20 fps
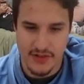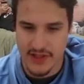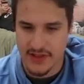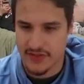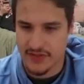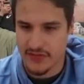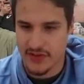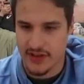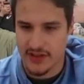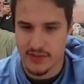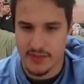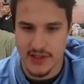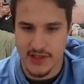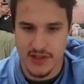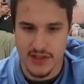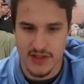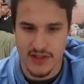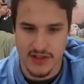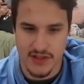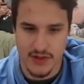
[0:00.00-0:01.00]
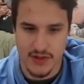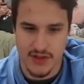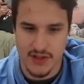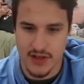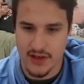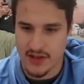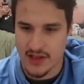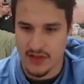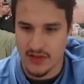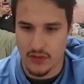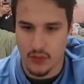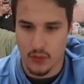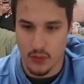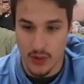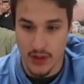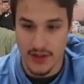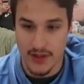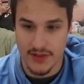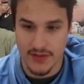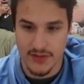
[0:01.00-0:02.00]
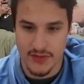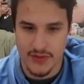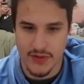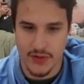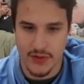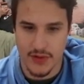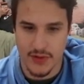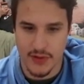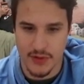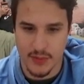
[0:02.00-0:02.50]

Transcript: forgot to mention this, you start at level 1, so